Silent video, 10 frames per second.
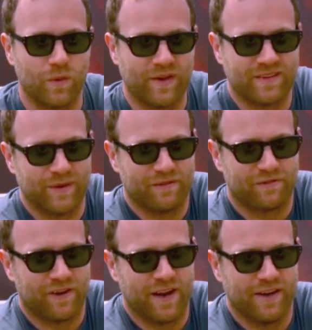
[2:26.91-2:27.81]
We went to my
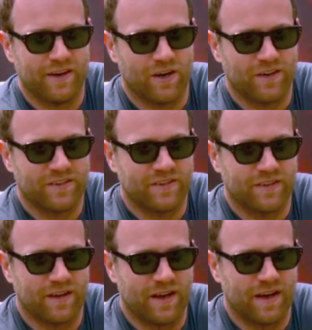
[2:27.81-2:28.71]
friend, artist
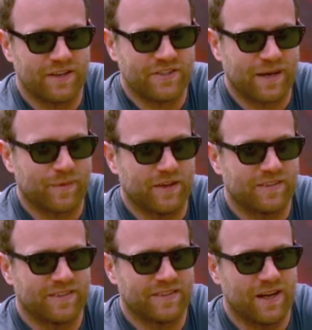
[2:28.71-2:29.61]
Jack
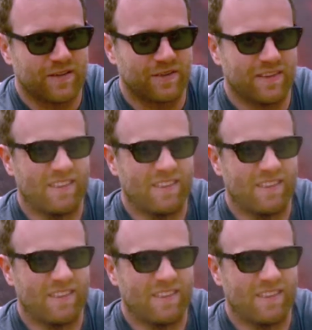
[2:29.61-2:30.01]
Pearson's house in the